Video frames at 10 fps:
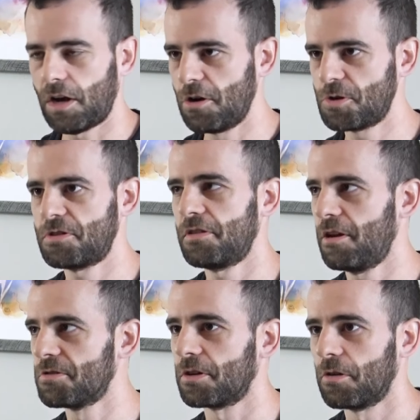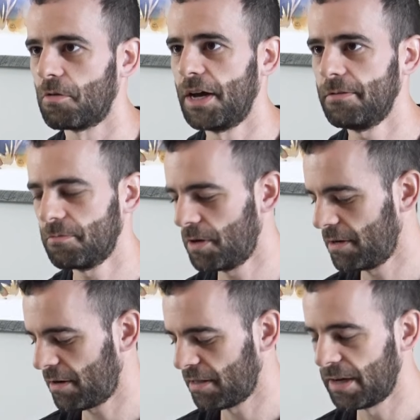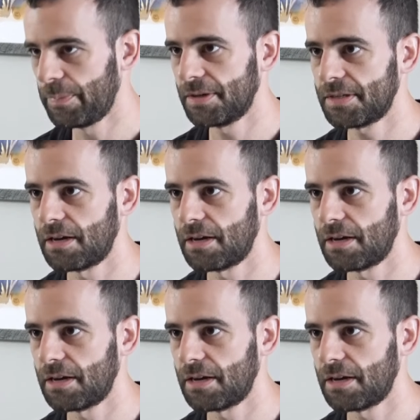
Hundreds of years ago, right? When Columbus